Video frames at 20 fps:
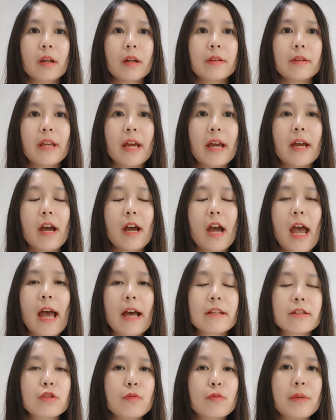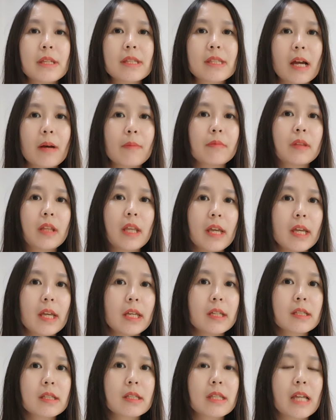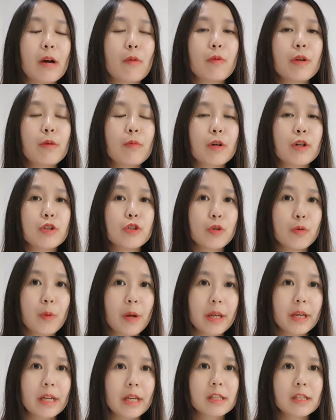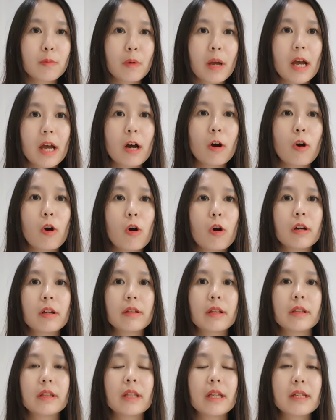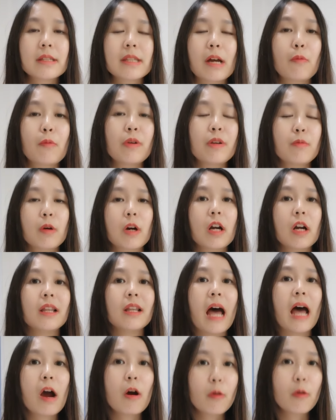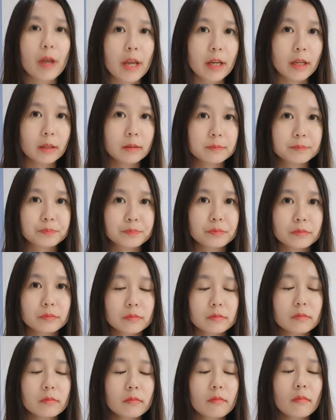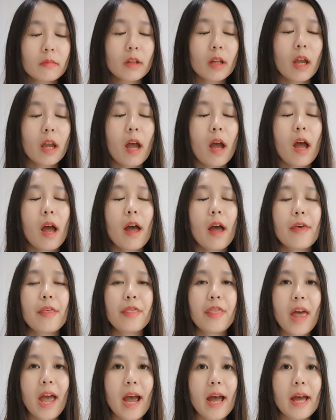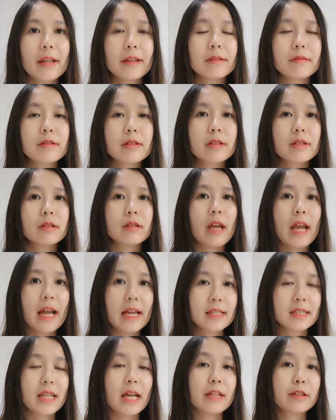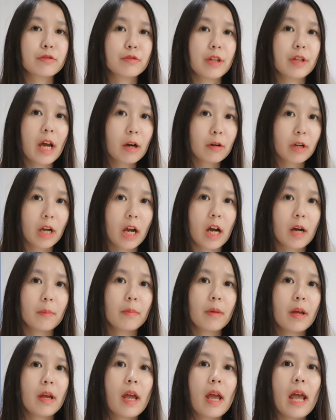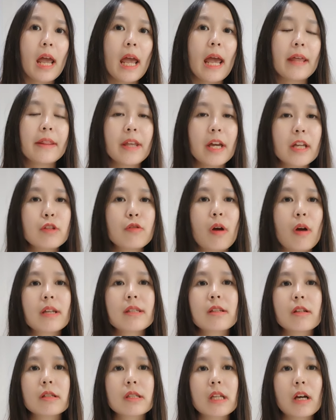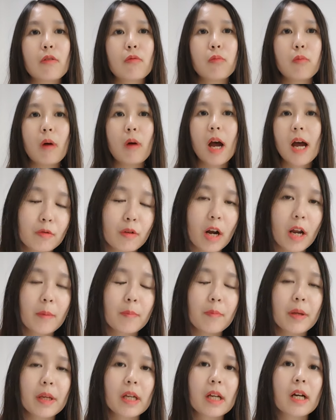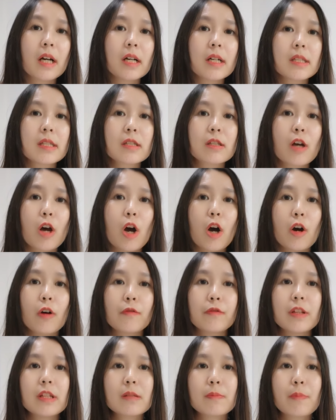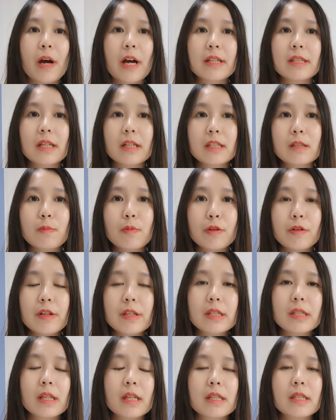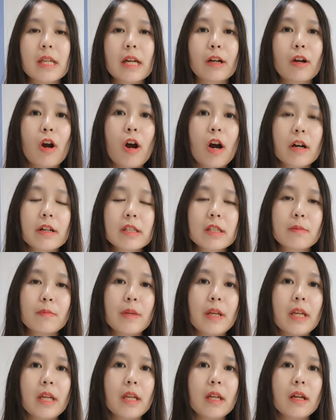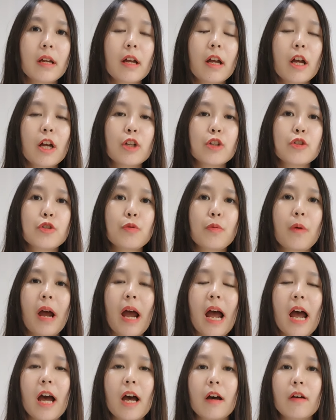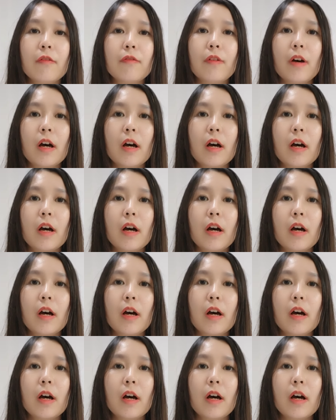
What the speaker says: there has to be some things that we were doing as well, or the things that we were allowing that has led to the outcome. And then you ask yourself why, right? Because of these past experiences that caused me to have,